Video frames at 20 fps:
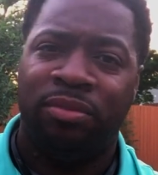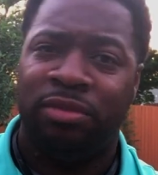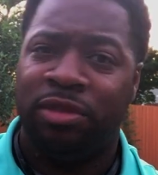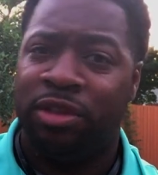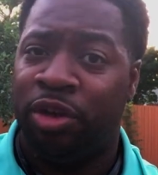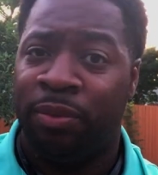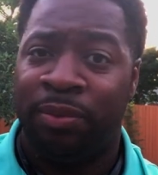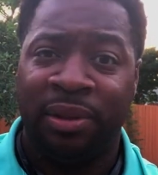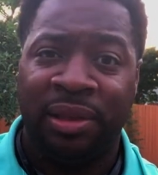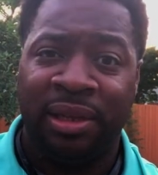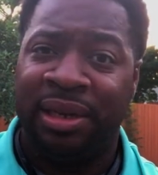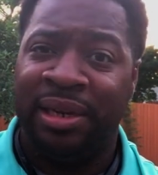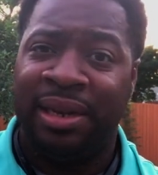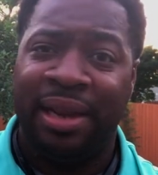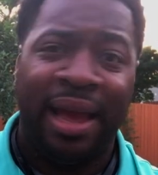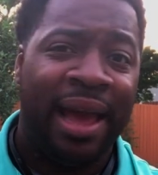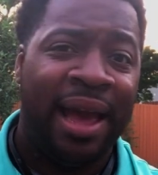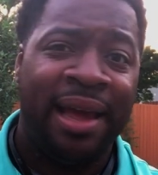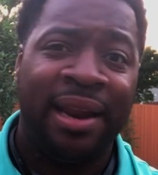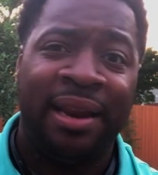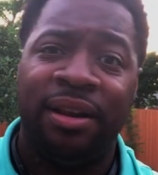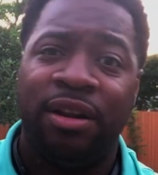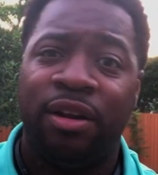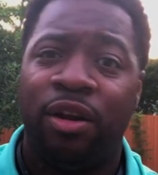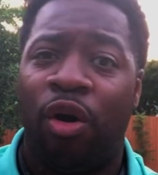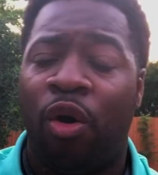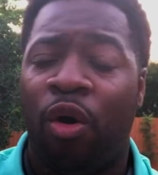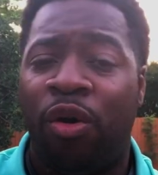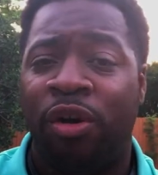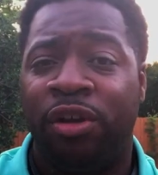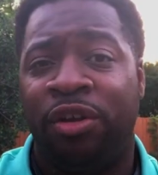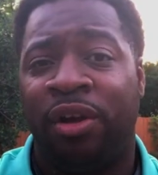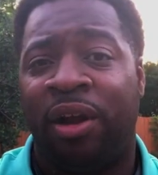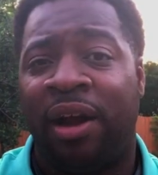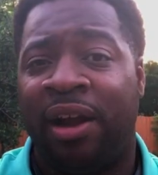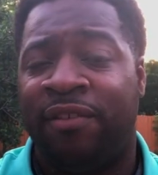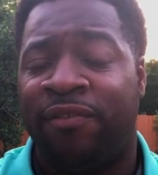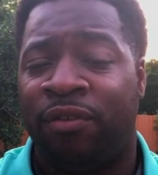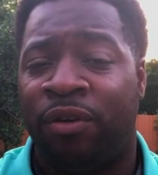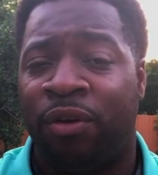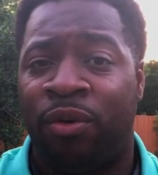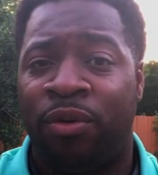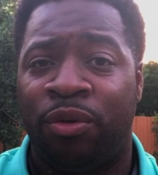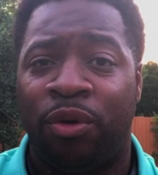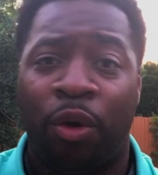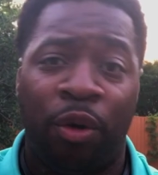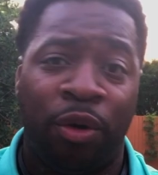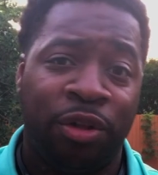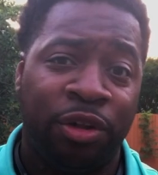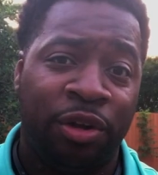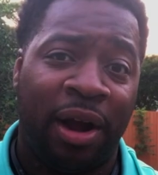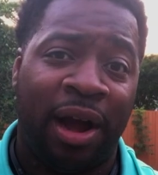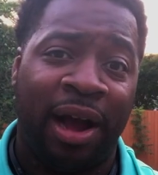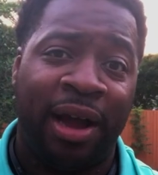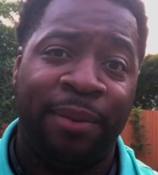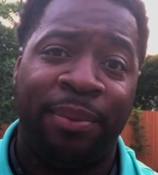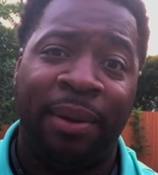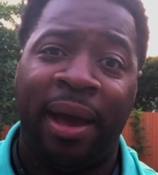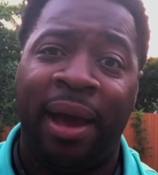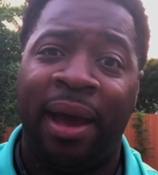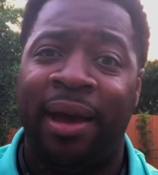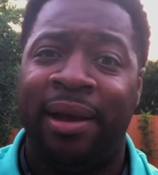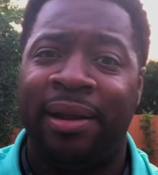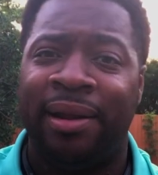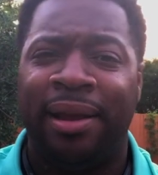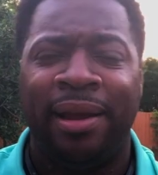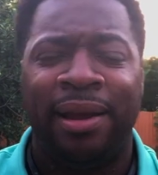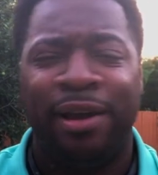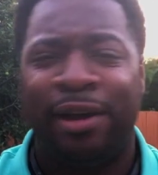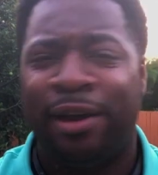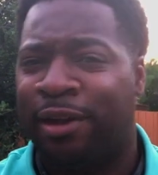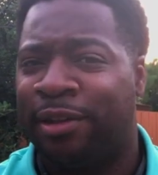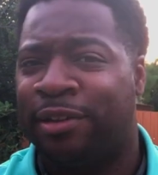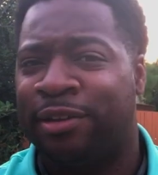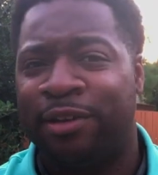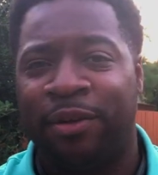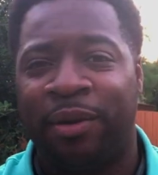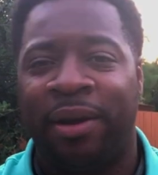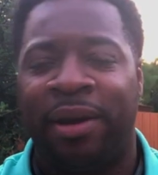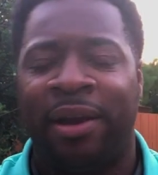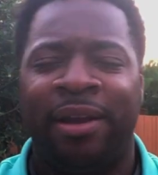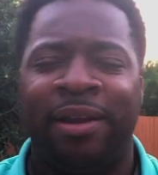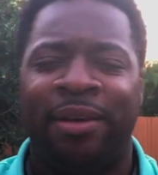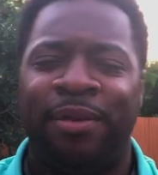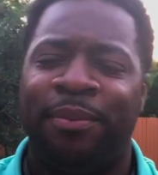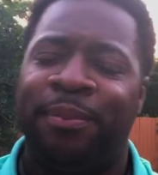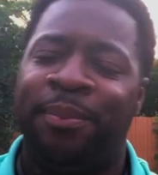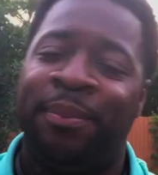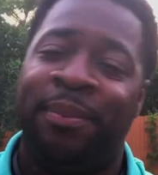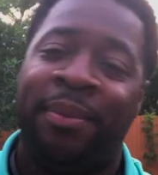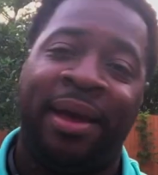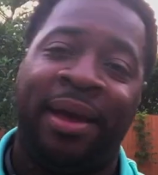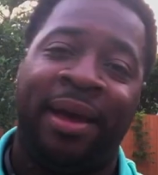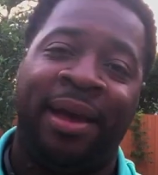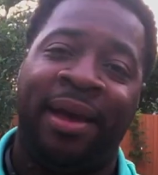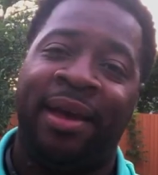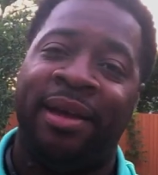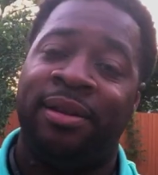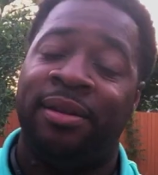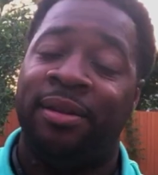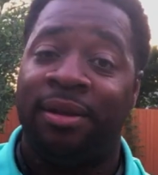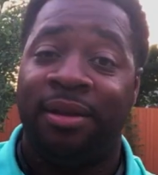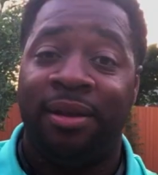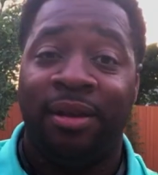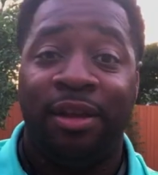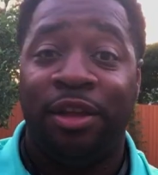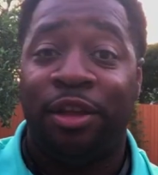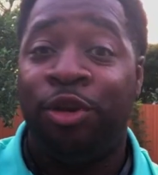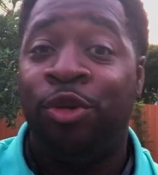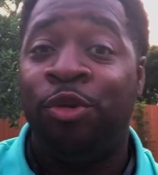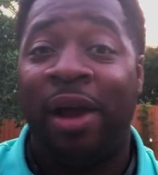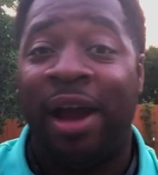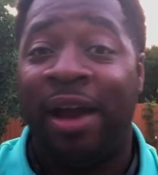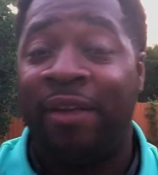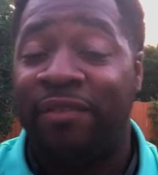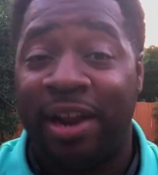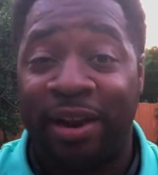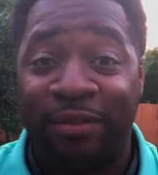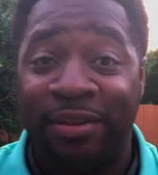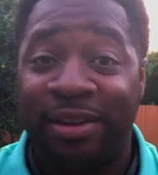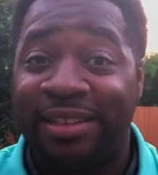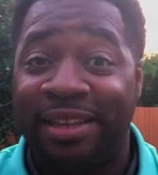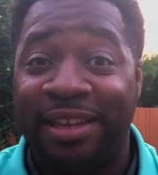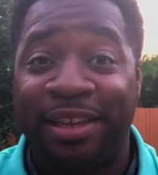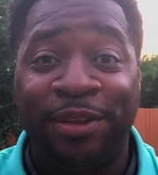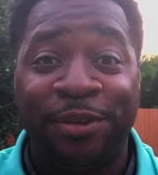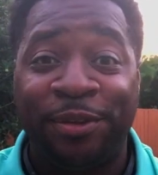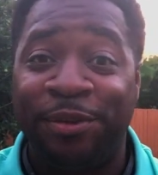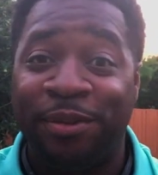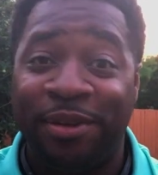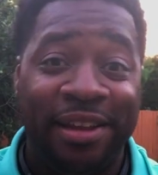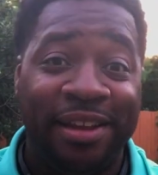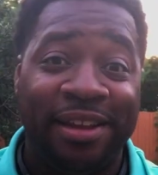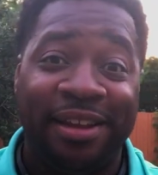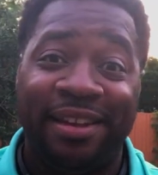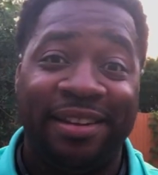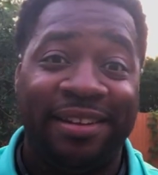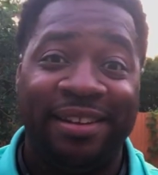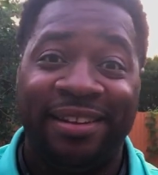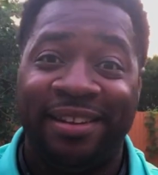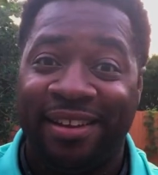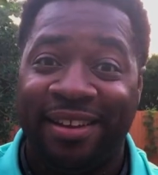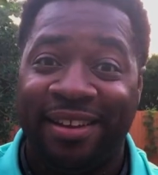your ability to edit on your iPhone, on your iPad, color grade, man, you have everything you need